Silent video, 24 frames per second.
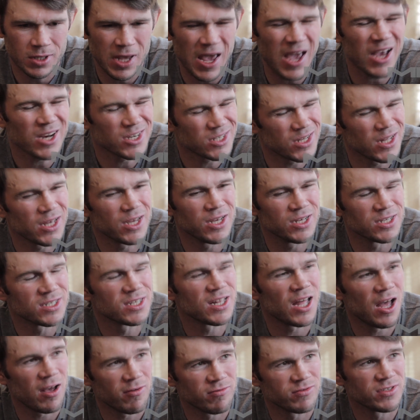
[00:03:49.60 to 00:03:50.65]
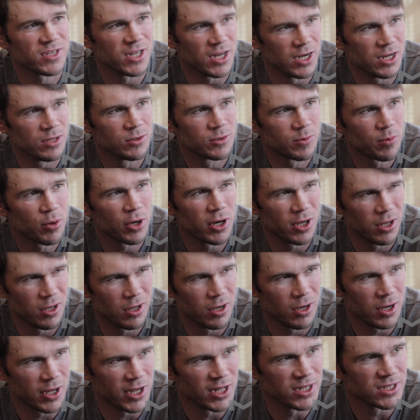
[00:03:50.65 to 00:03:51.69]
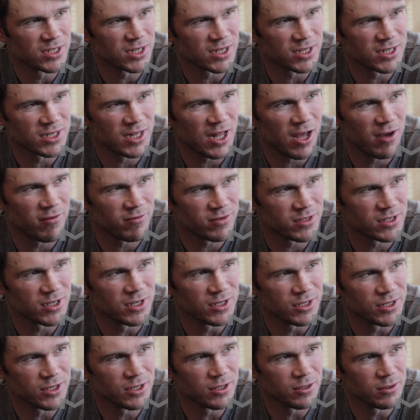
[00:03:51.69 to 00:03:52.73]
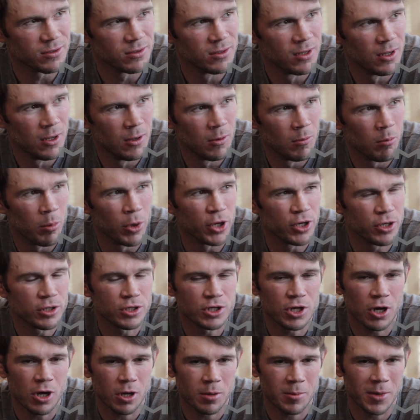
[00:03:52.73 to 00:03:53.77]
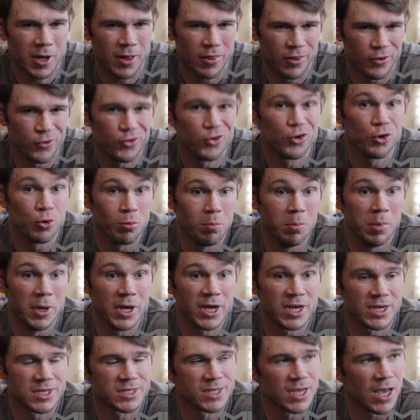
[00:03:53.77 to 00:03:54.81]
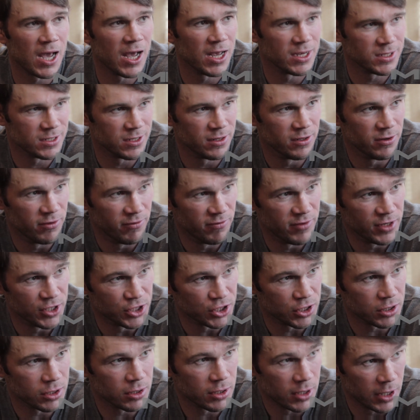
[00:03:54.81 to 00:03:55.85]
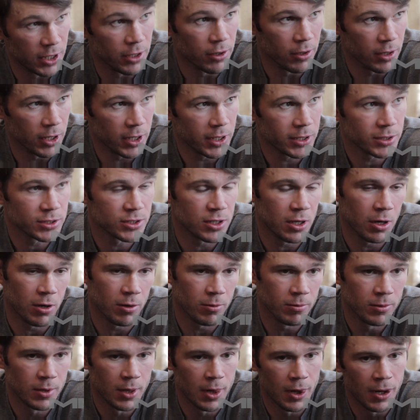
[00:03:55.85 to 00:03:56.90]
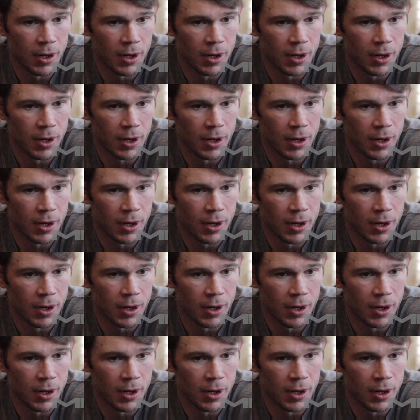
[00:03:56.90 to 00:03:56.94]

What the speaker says: actually Gustafsson, he was pretty little against Gustafsson too. But you're talking about the two biggest guys in the division, literally. So,